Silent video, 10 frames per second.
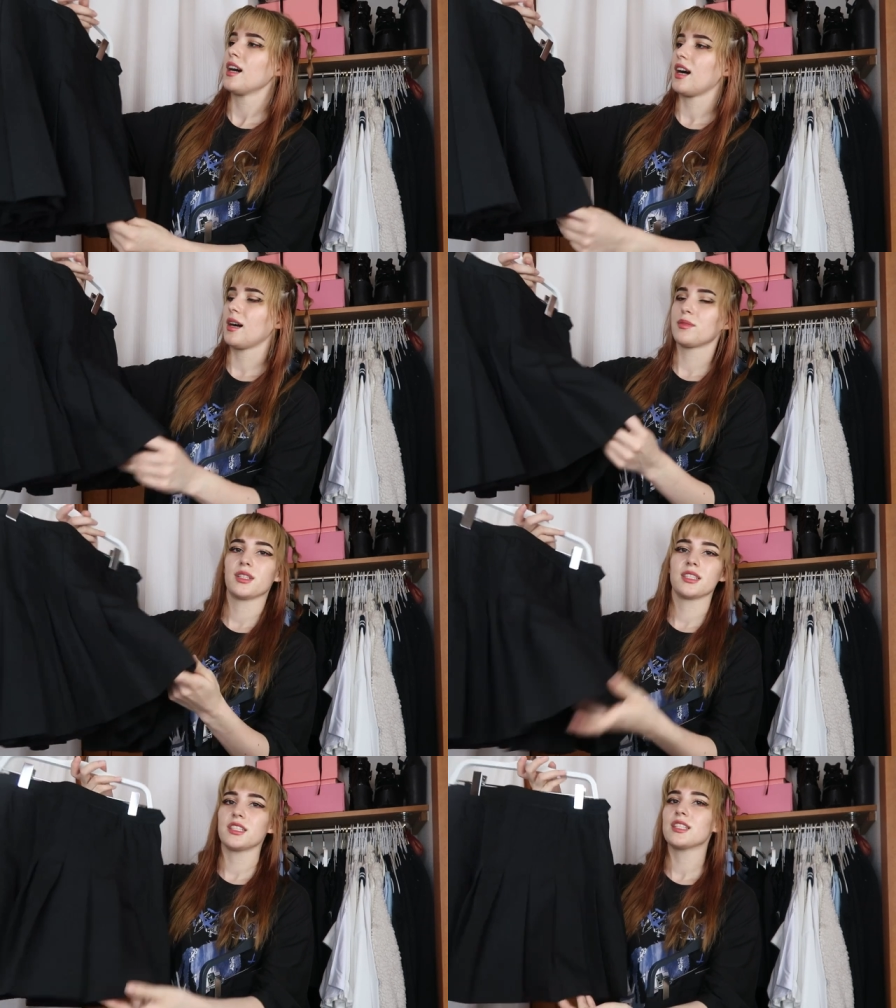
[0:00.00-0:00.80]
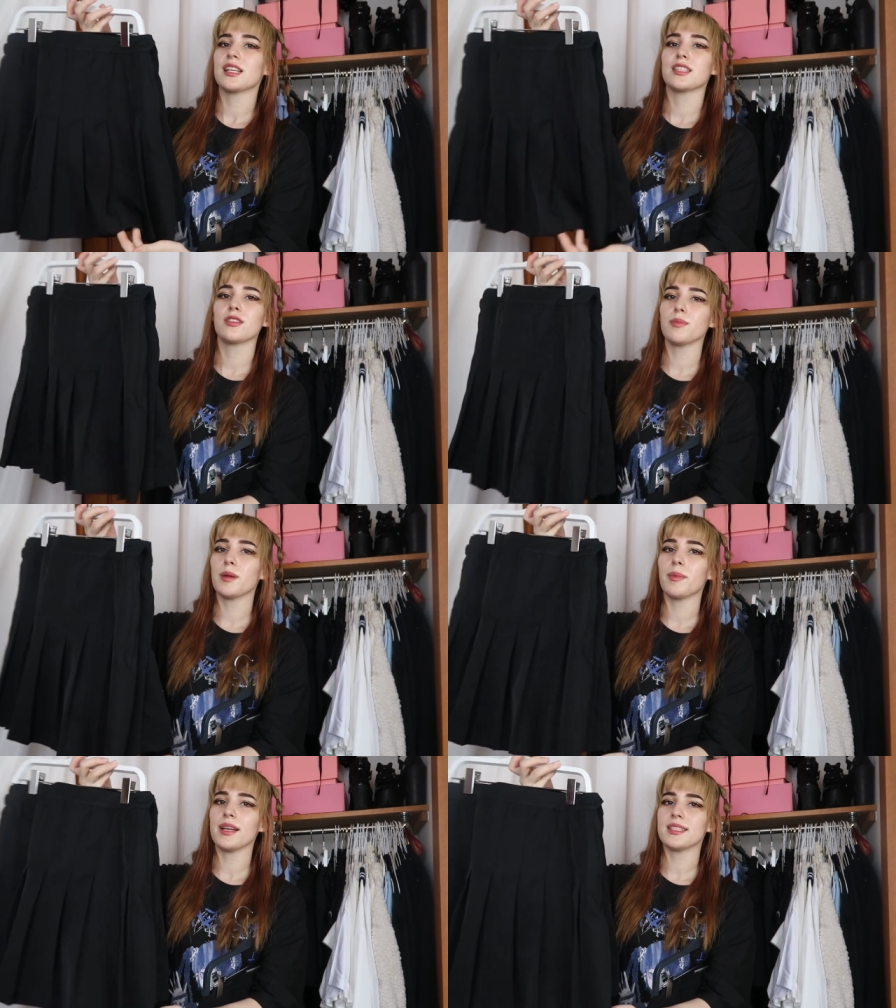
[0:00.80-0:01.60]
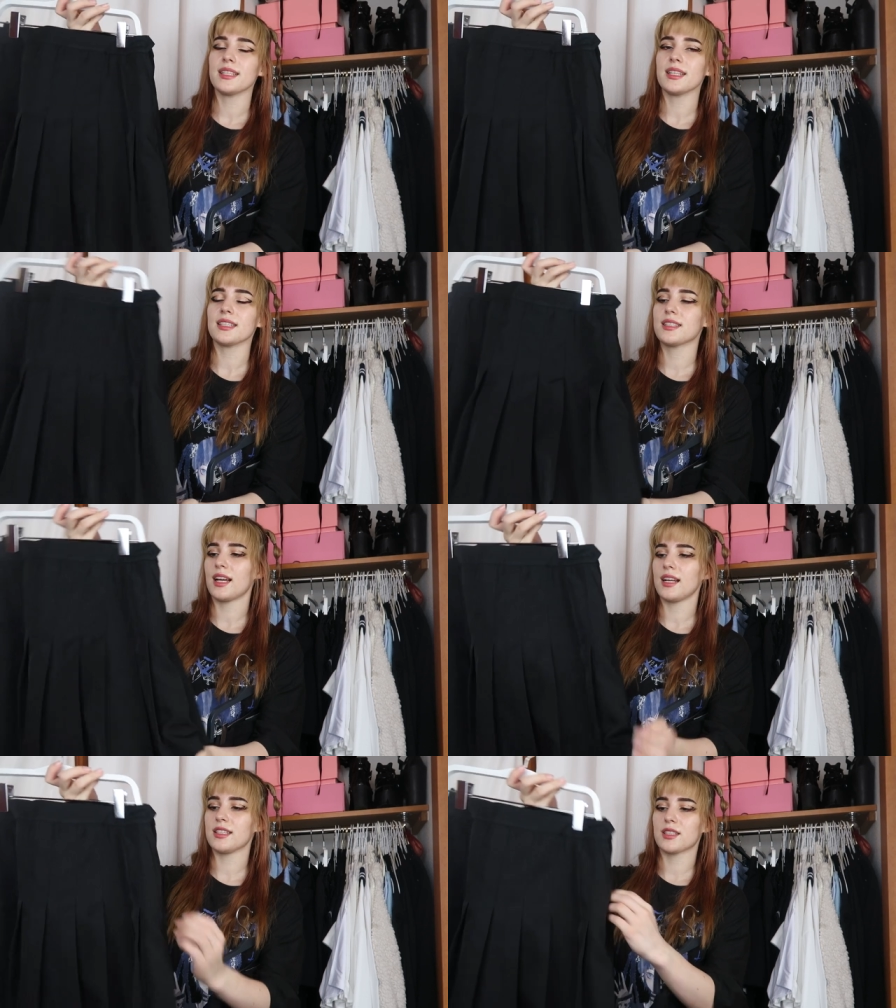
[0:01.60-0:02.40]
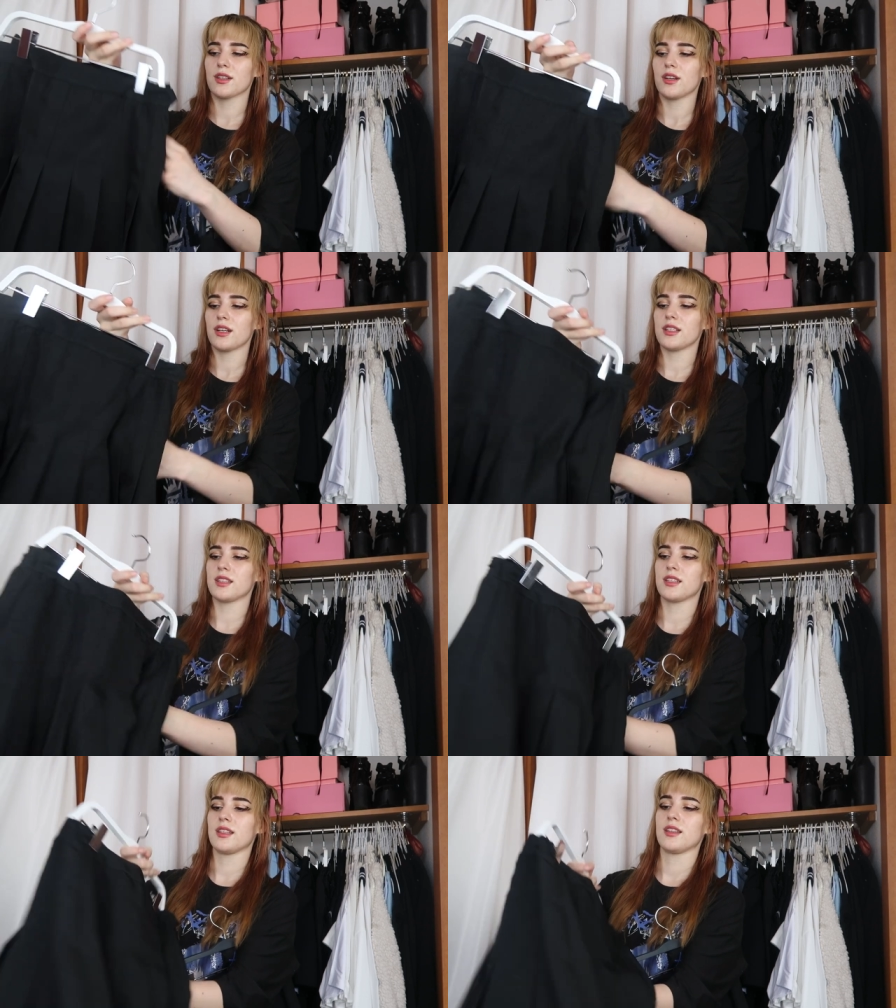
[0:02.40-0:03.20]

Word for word: Um, these are just like super basic tennis skirts.